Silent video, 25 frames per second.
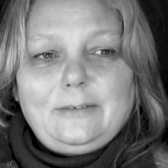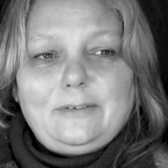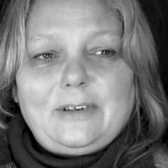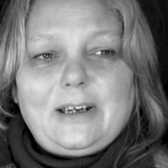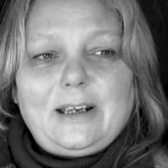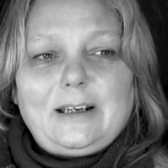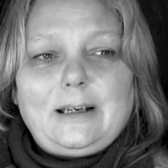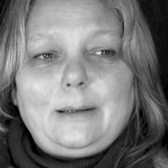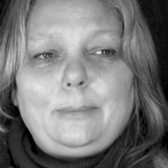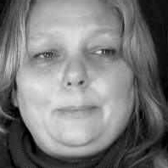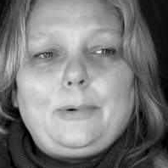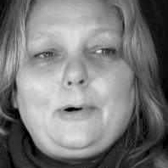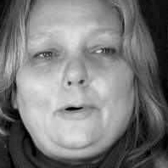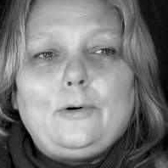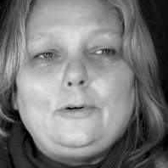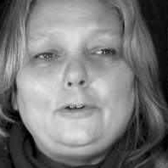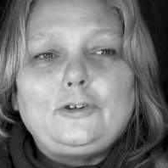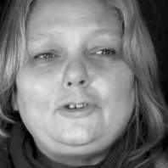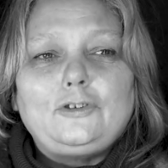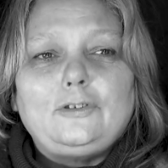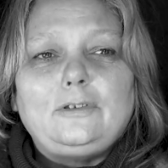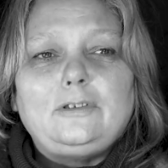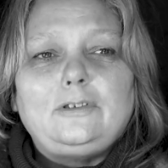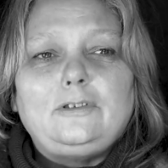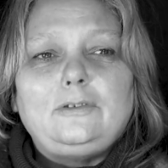very
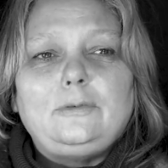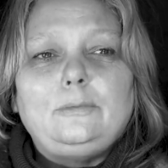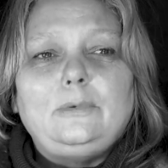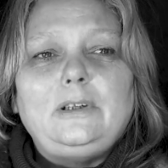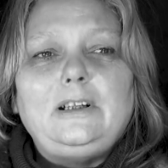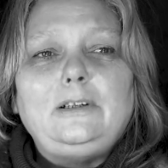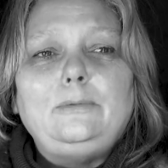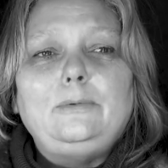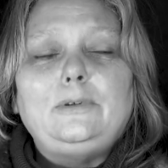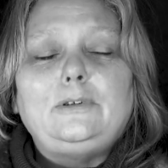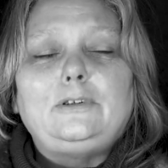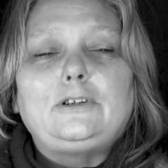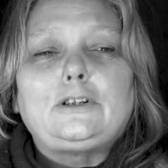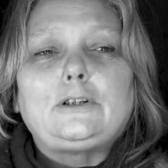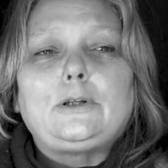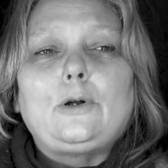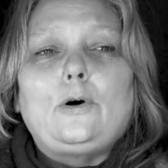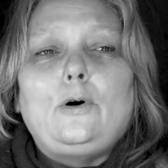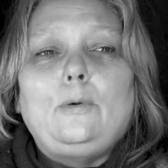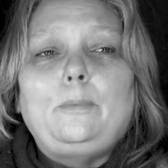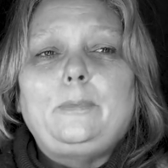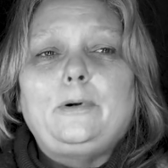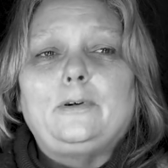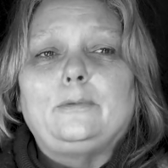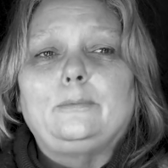posh, and we would
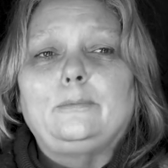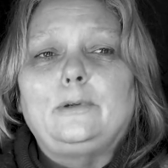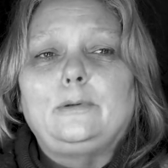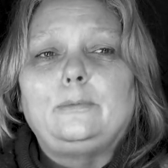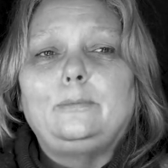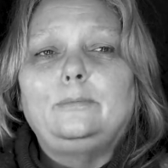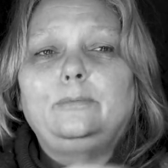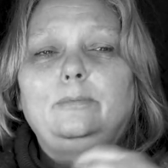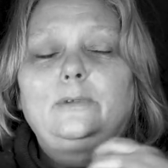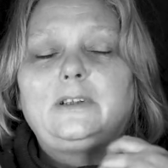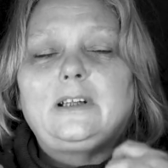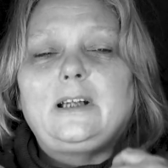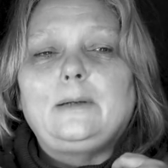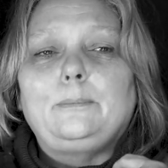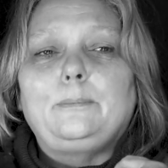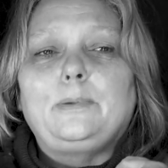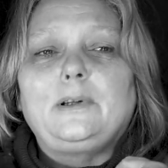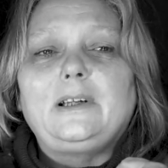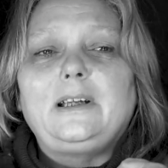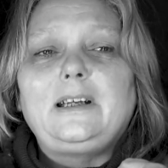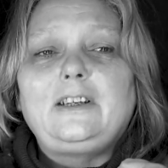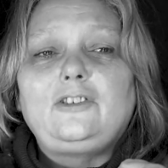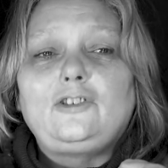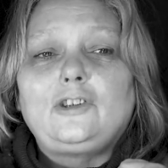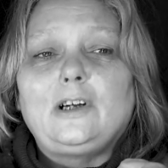stop her, and to
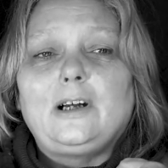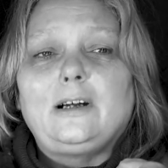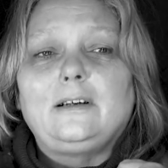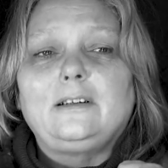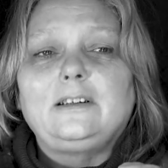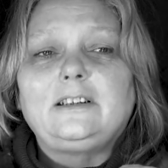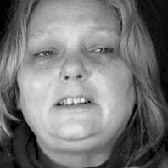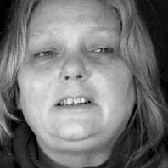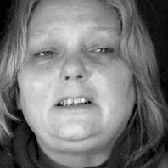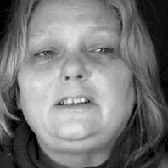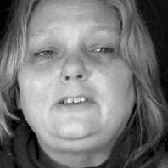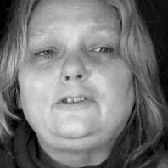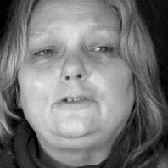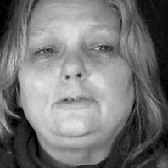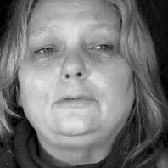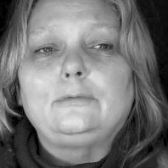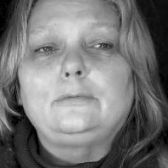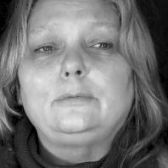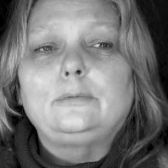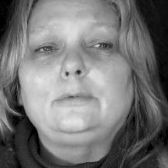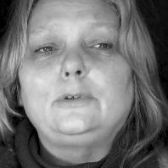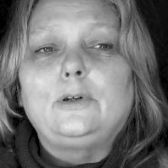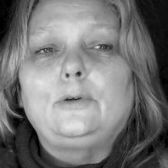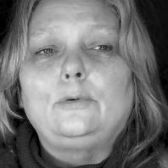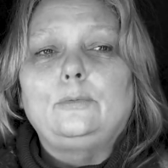play Charlie's Angels
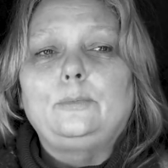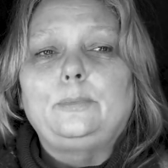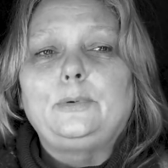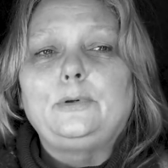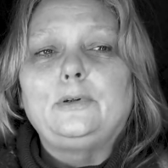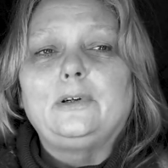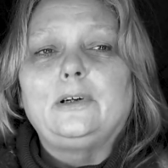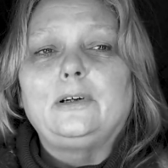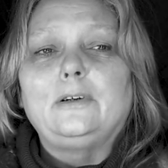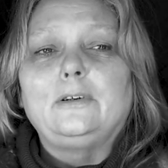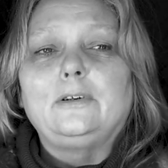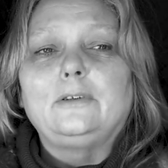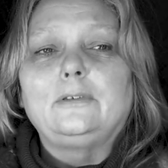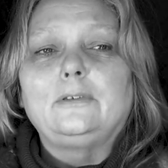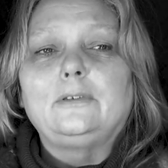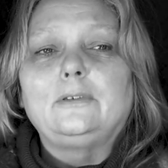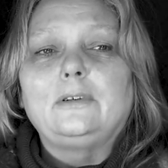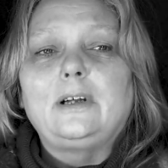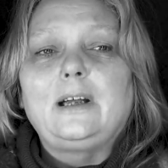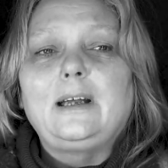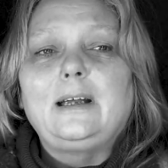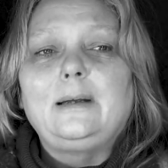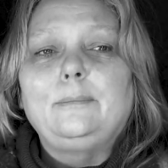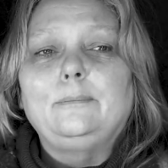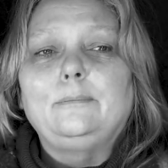we'd all put our
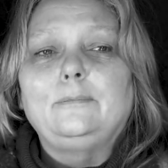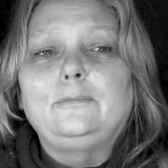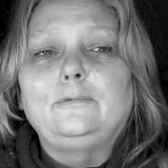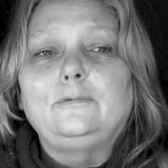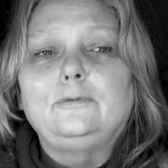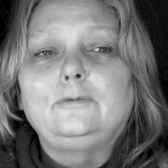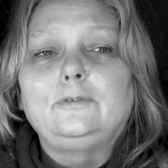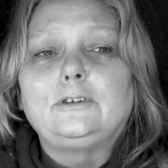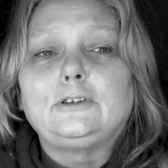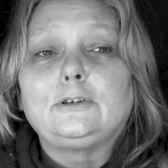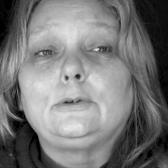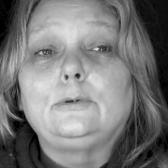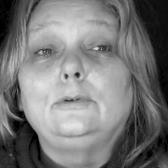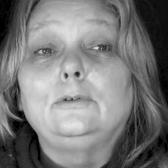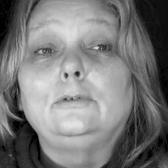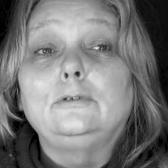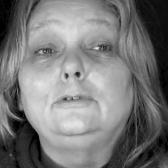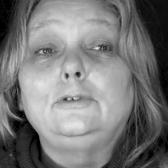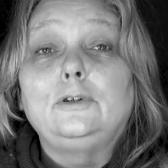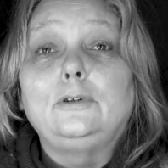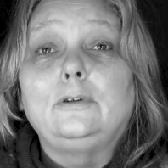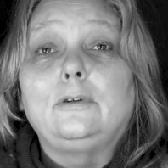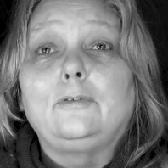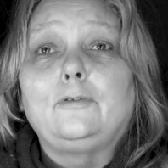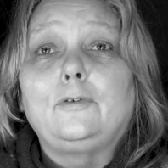
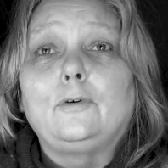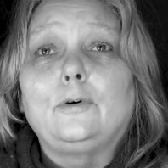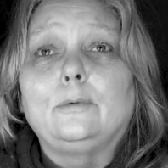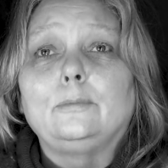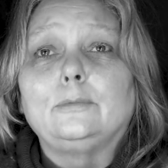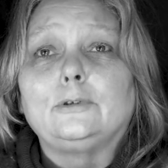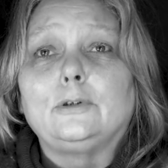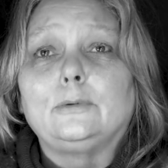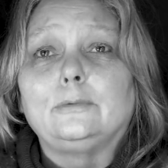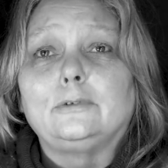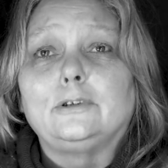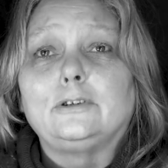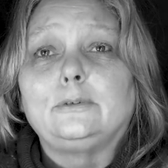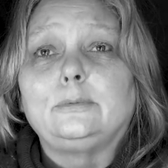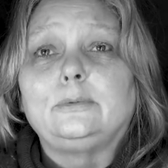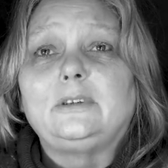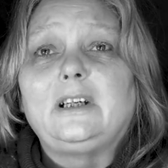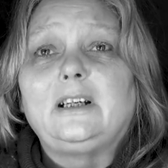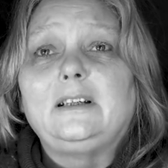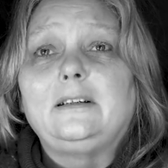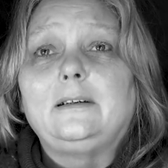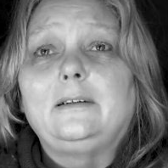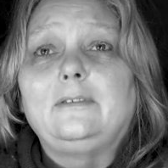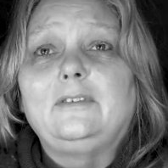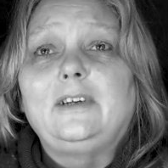school uniforms on, because we
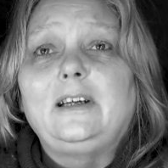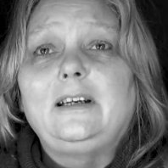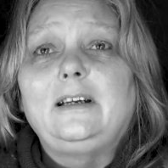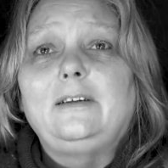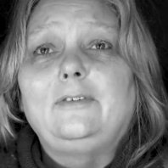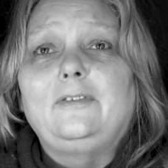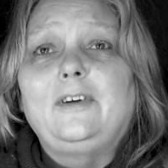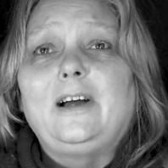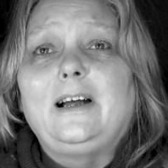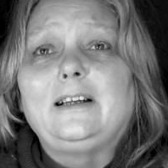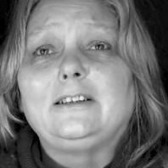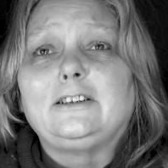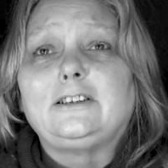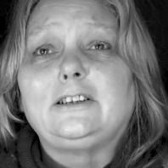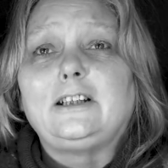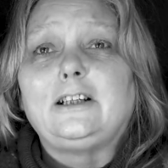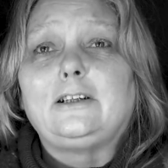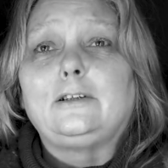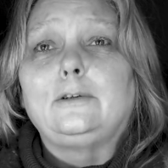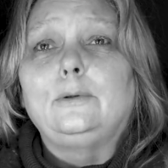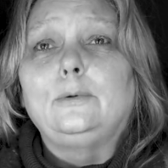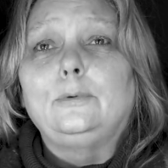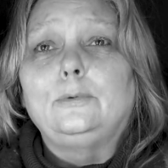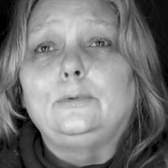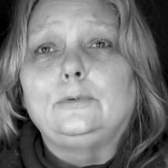didn't have any fancy
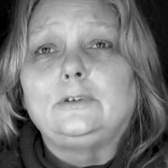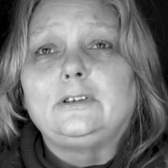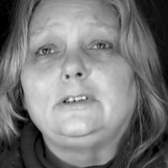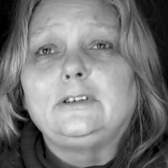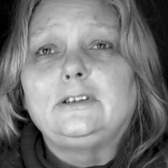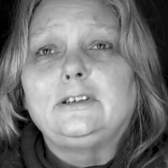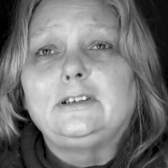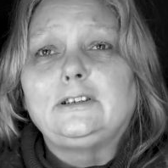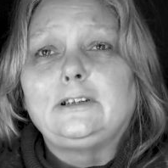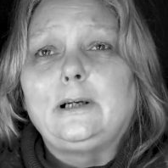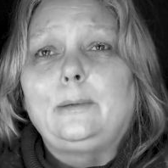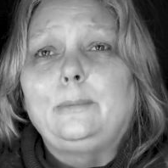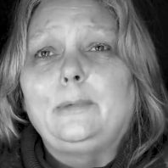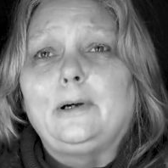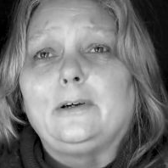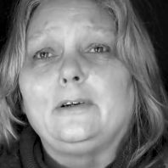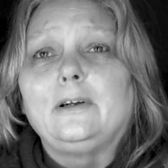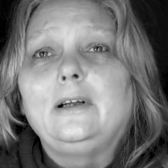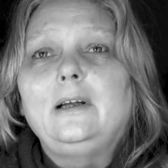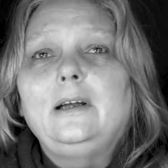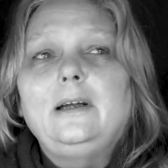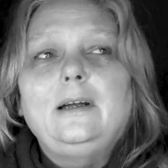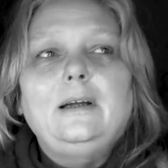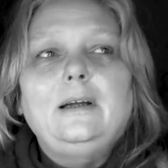clothes in the summer,